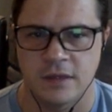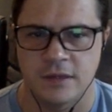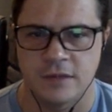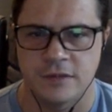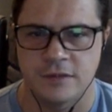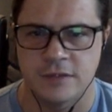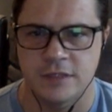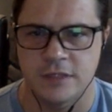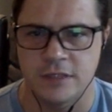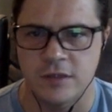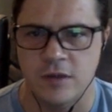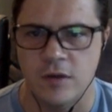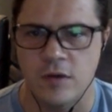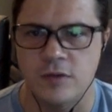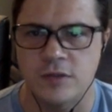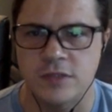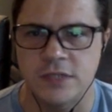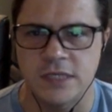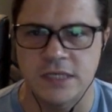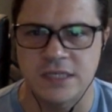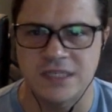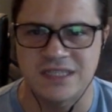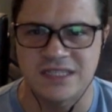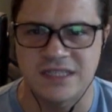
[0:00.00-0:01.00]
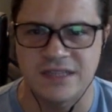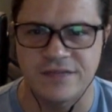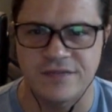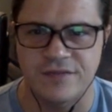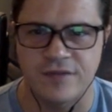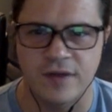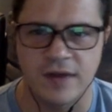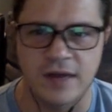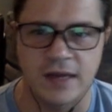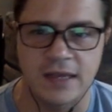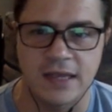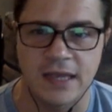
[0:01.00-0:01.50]
She knows he is
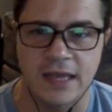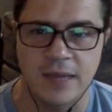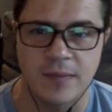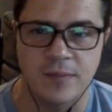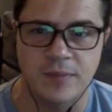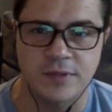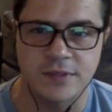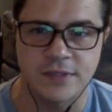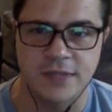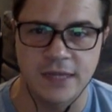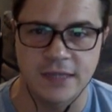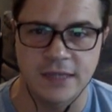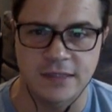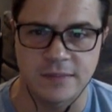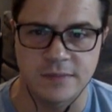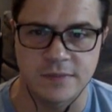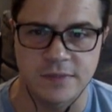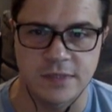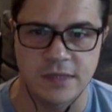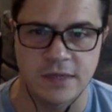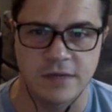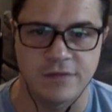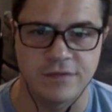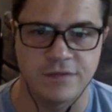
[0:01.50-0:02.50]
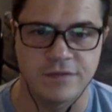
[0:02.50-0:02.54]
different and can't protect himself.